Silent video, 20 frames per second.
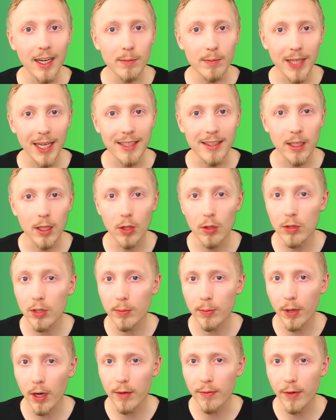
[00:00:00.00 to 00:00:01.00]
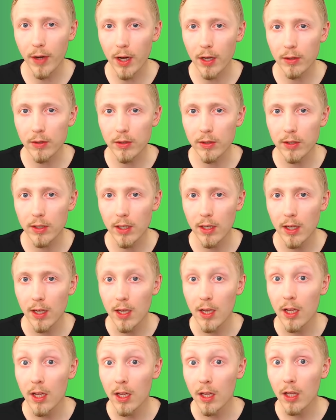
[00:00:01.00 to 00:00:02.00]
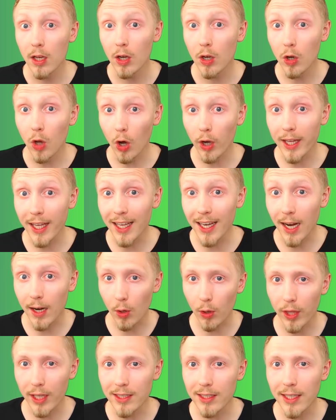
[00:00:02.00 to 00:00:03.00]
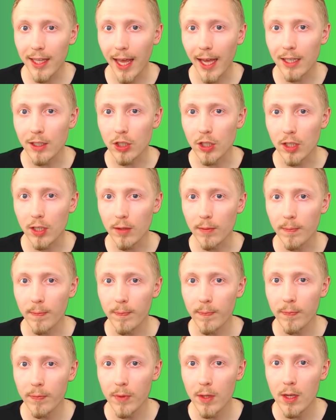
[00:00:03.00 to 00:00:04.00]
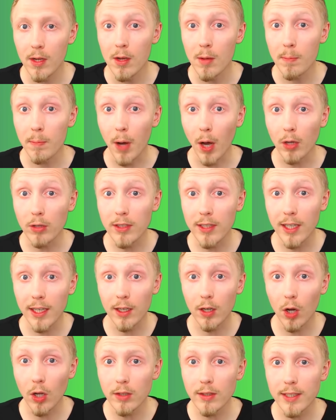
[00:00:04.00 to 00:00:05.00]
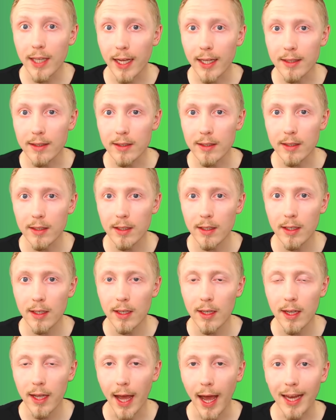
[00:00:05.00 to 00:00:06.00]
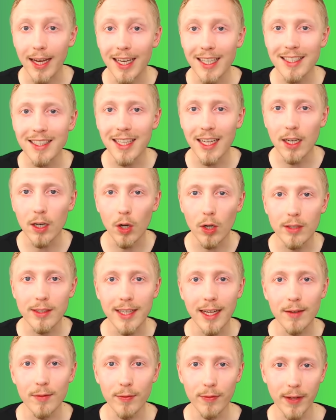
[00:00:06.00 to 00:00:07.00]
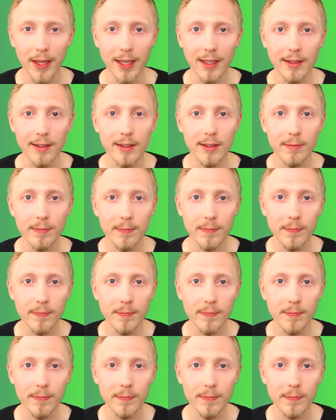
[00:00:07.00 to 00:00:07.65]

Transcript: and updating user profiles, login and authentication, posting content, and listing content feeds.